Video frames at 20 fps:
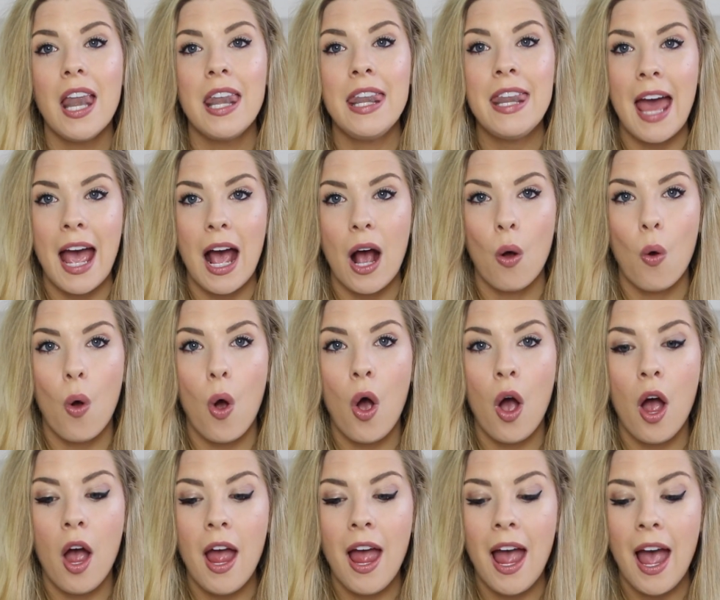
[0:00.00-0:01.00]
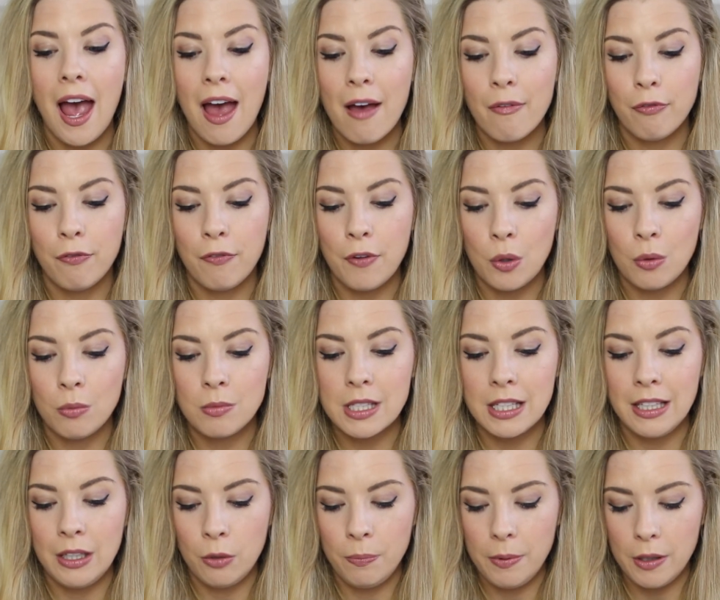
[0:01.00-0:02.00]
Now, I have filmed a
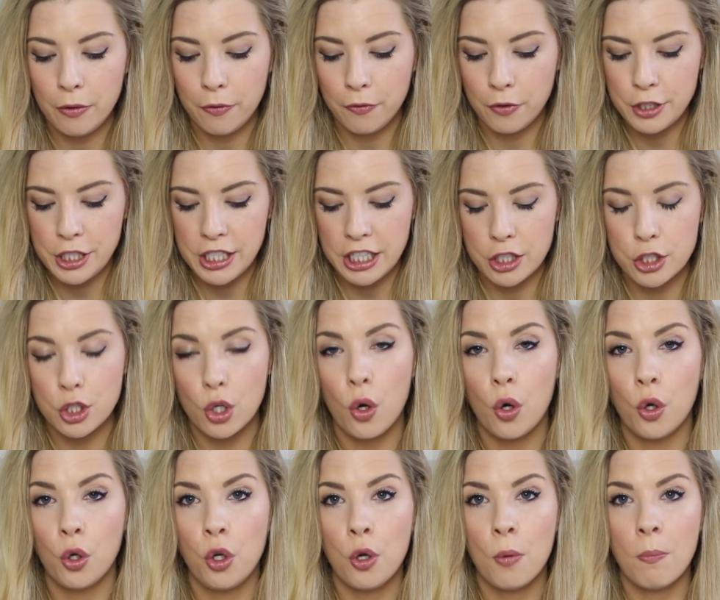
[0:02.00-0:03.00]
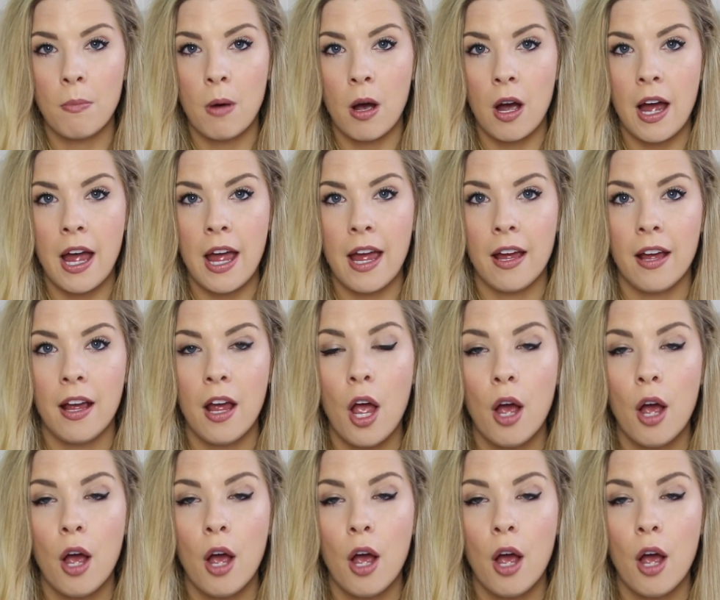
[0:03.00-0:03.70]
little bit of footage on my